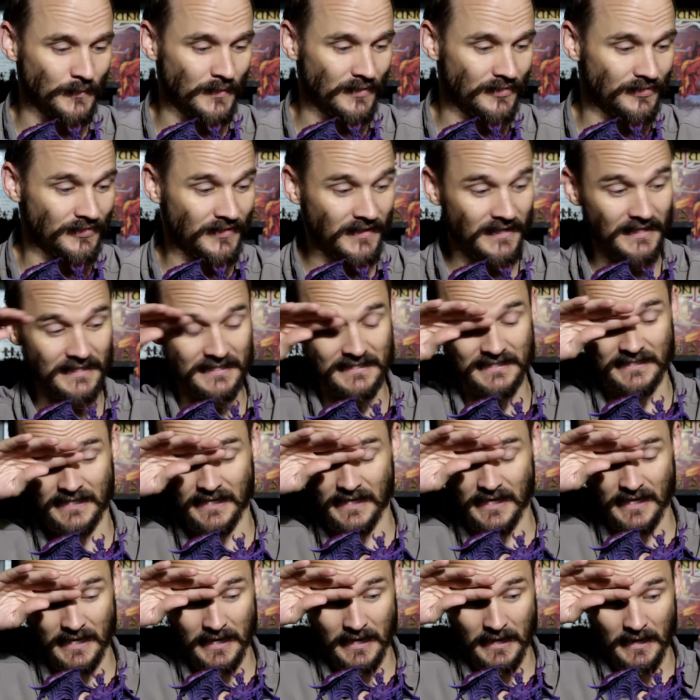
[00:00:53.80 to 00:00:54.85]
with this.
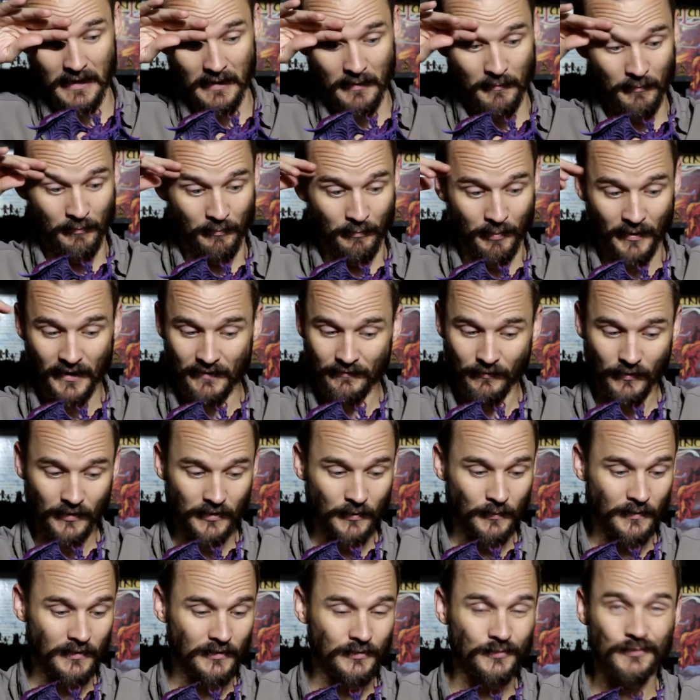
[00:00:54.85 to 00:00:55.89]
But if all
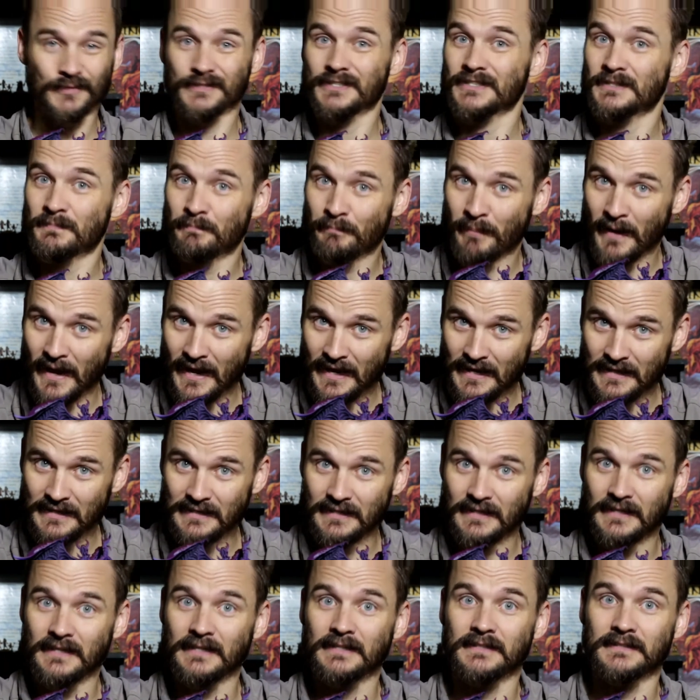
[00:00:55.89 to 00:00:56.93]
you want to do is just
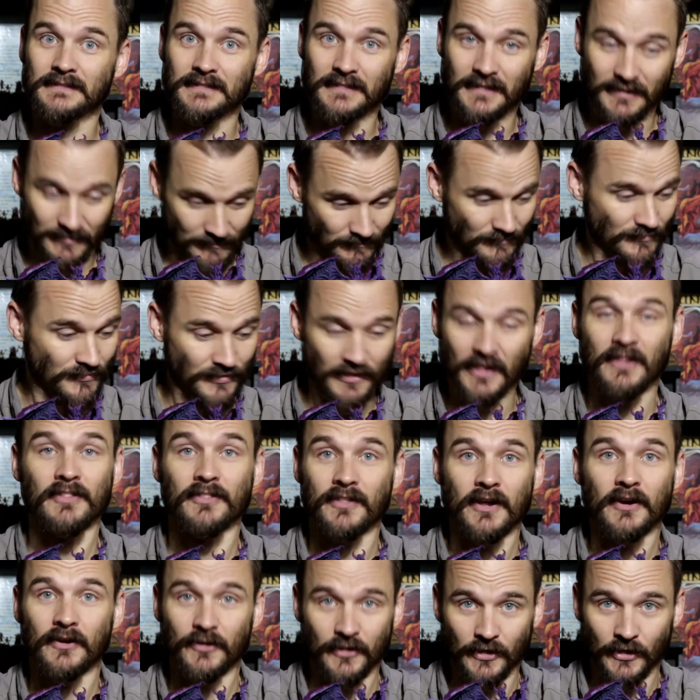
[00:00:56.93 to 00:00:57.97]
paint it, then
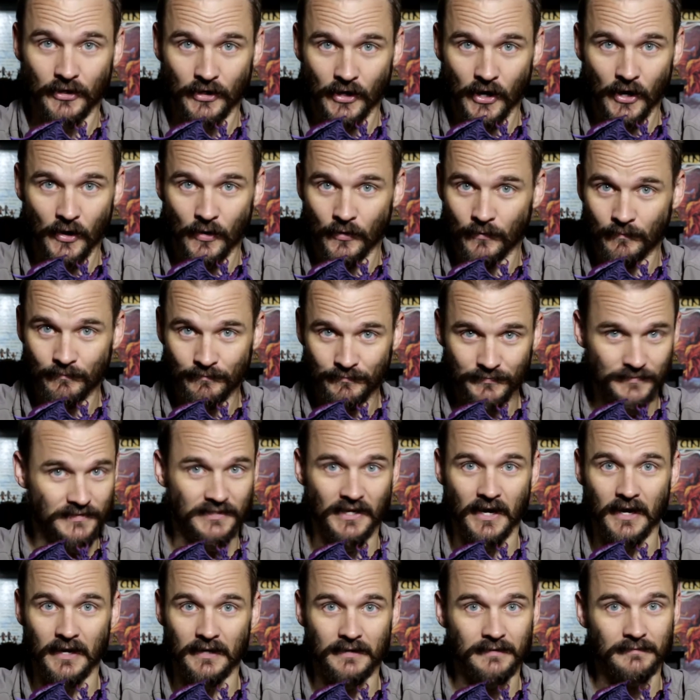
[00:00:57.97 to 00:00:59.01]
there you go.
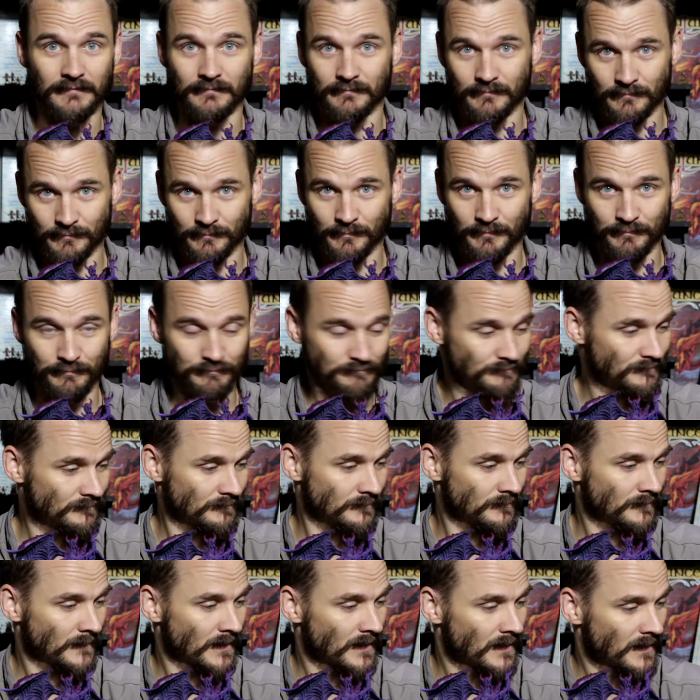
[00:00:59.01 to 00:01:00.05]
Done.
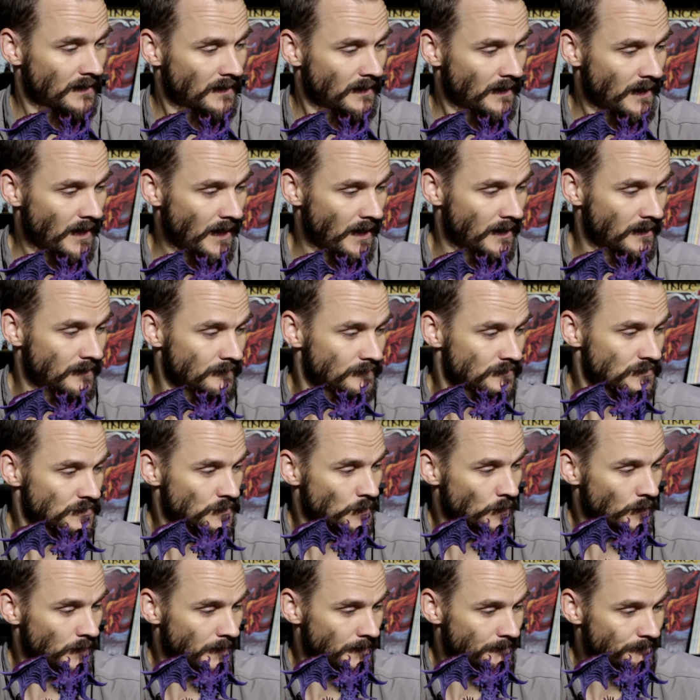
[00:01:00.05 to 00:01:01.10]
End of
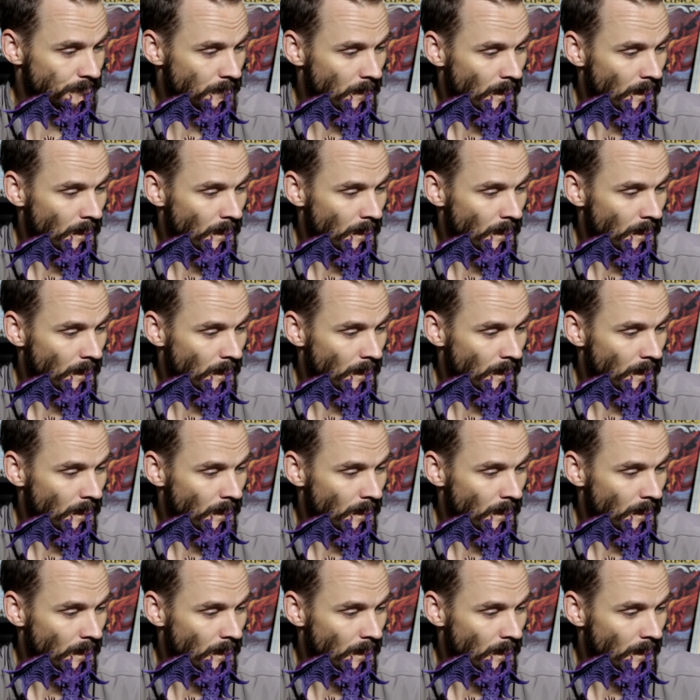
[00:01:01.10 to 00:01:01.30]
story.